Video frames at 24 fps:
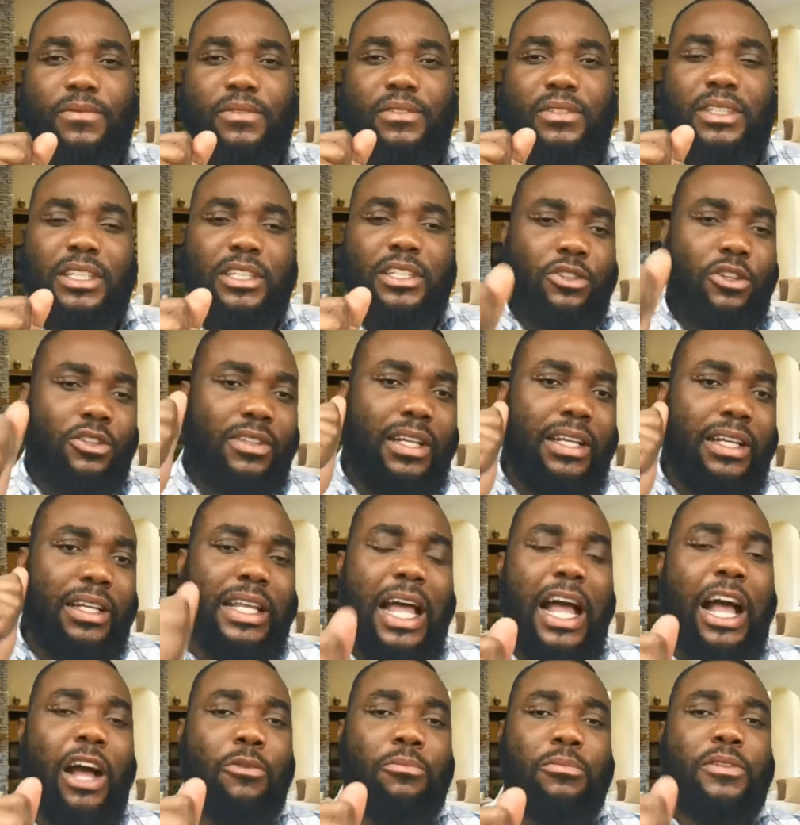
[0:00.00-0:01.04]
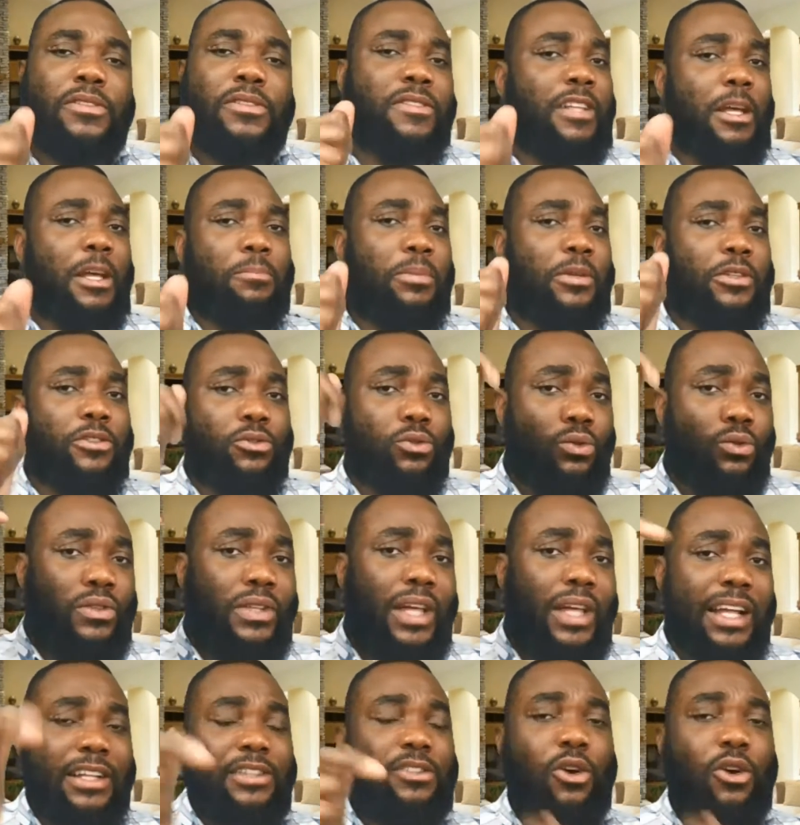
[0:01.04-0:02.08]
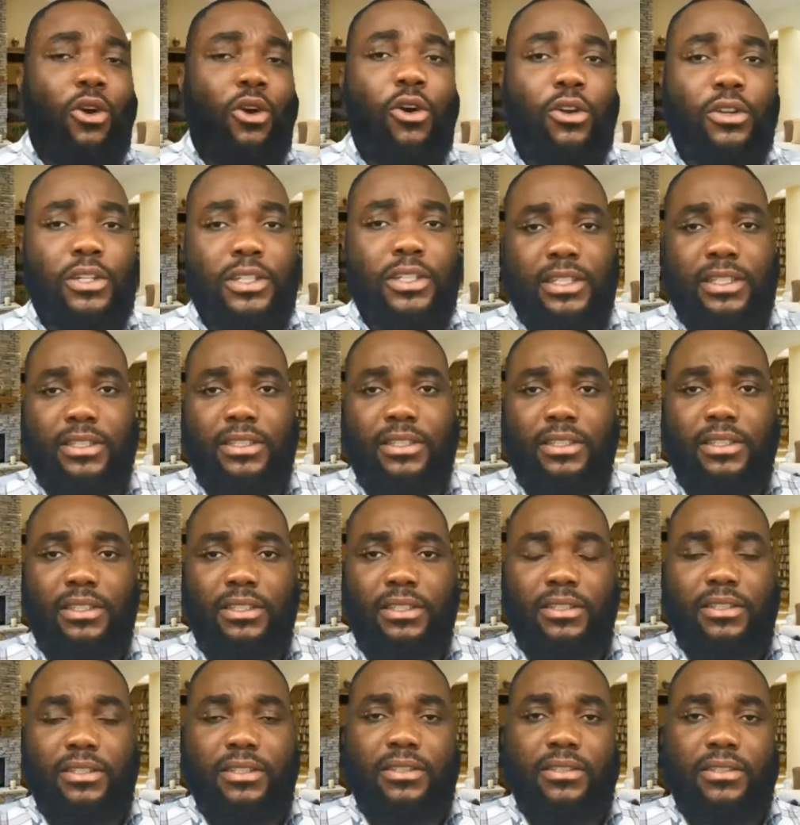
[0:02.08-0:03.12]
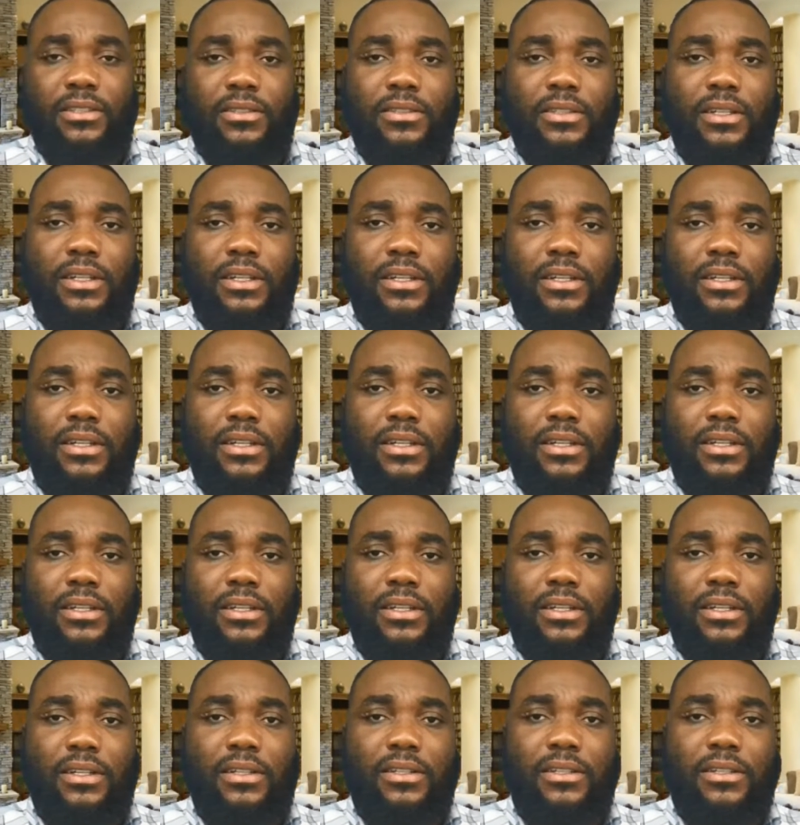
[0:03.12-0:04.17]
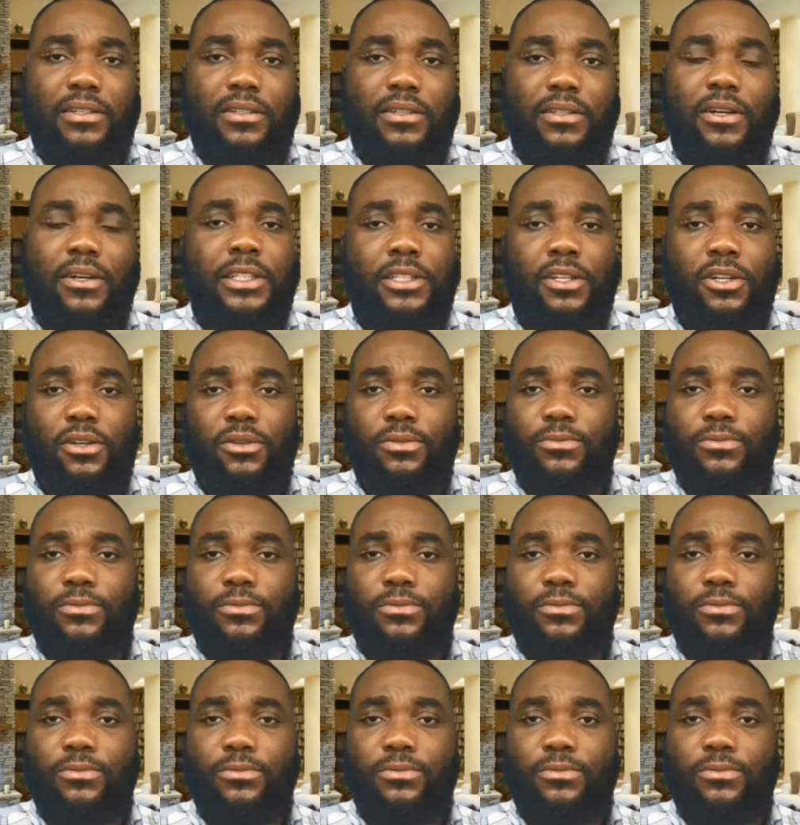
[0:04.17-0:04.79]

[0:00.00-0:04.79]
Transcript: did not allow me step into that calling early enough.